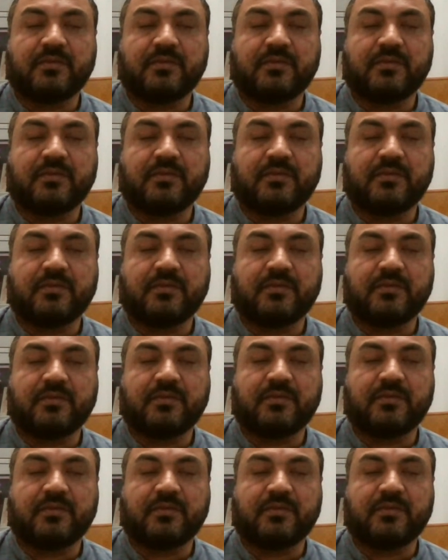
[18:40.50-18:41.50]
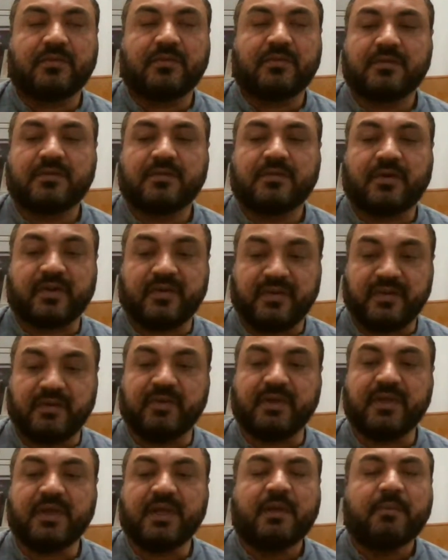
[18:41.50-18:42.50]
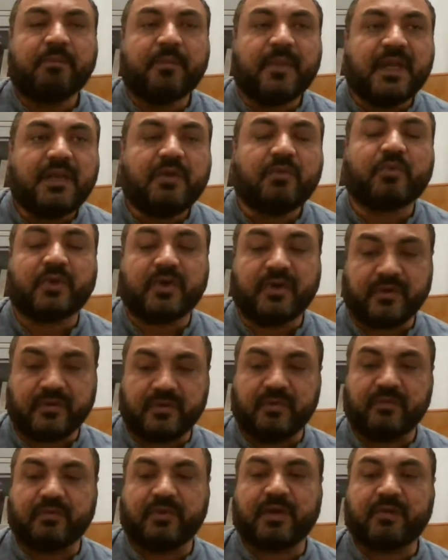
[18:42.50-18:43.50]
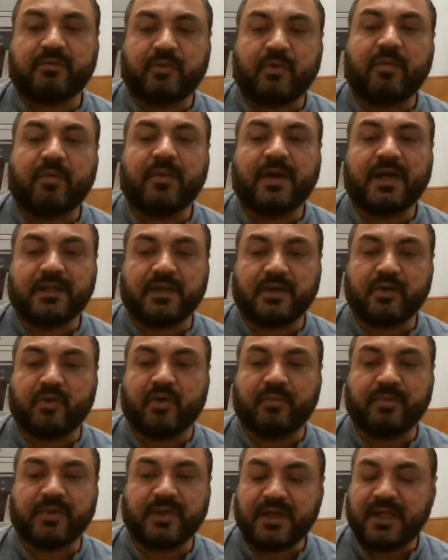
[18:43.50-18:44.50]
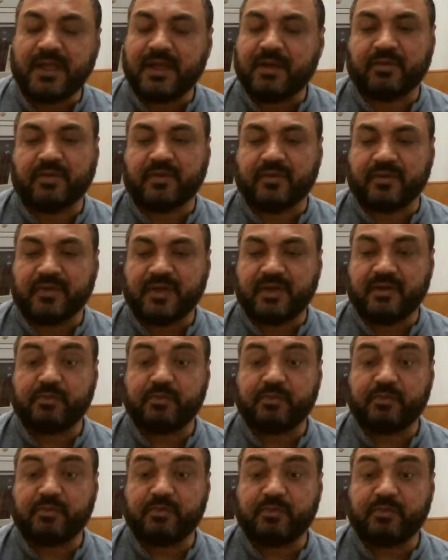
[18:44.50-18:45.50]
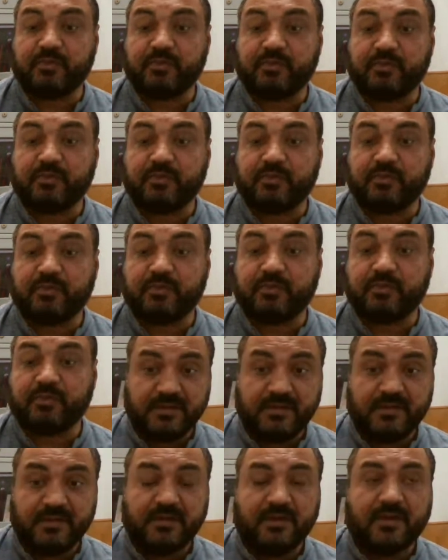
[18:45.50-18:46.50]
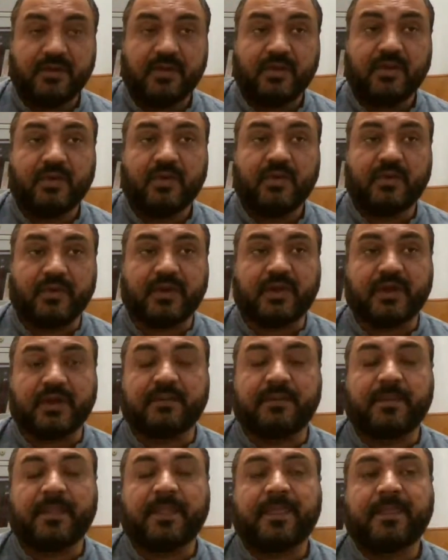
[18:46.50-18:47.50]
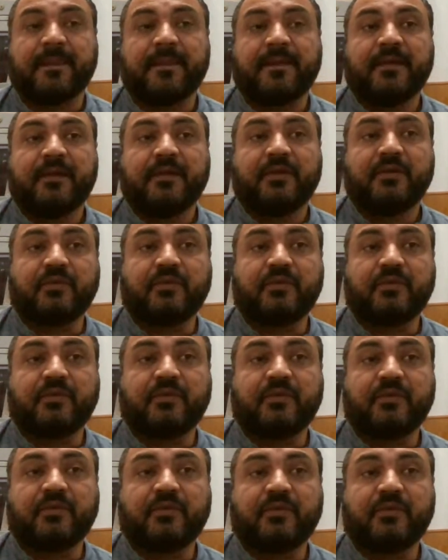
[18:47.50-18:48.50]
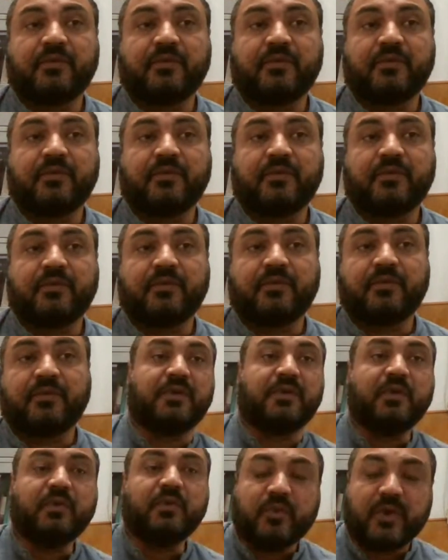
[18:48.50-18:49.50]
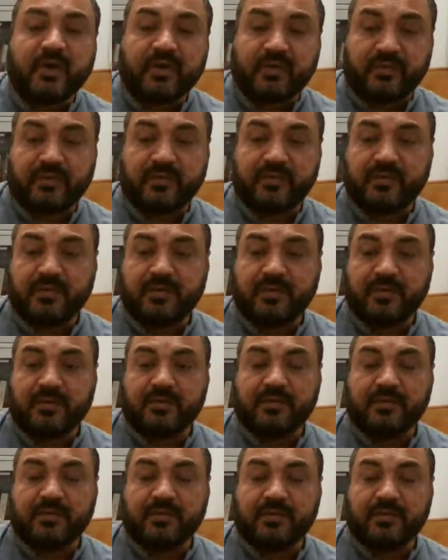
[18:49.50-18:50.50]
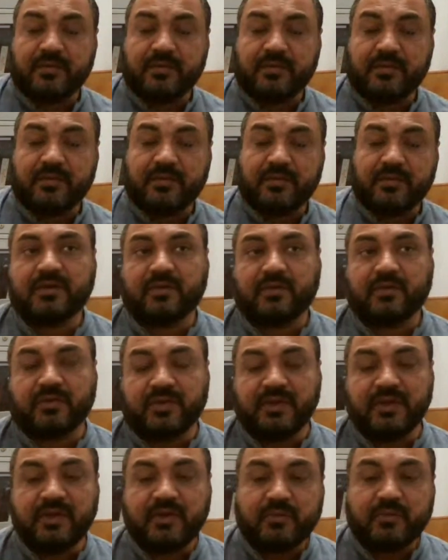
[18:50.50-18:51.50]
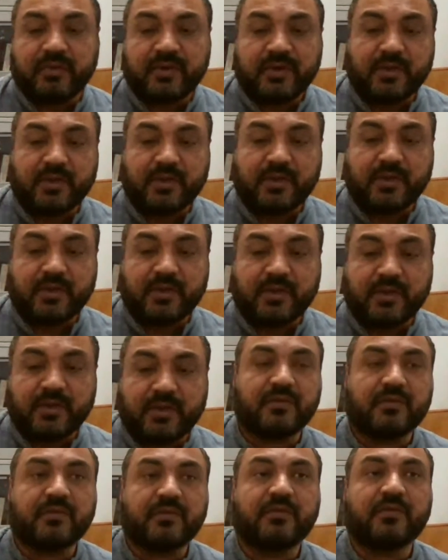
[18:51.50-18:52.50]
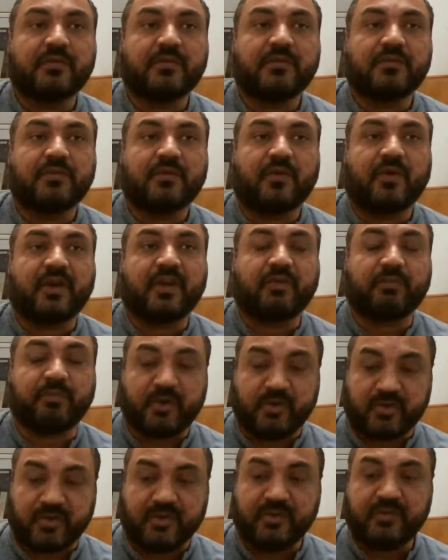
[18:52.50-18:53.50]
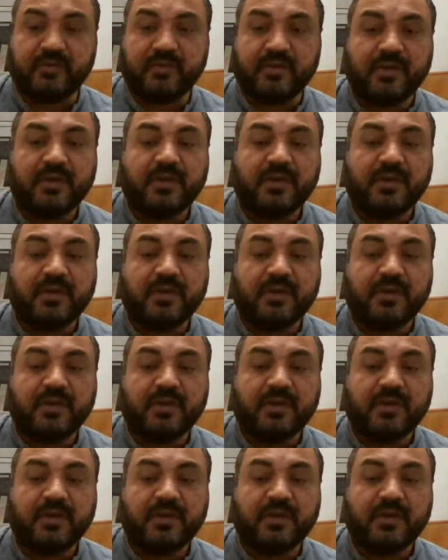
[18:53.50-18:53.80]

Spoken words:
or getting or receiving many words, in fact, from other European languages, especially French. Okay, so new words, and these were the words or expressions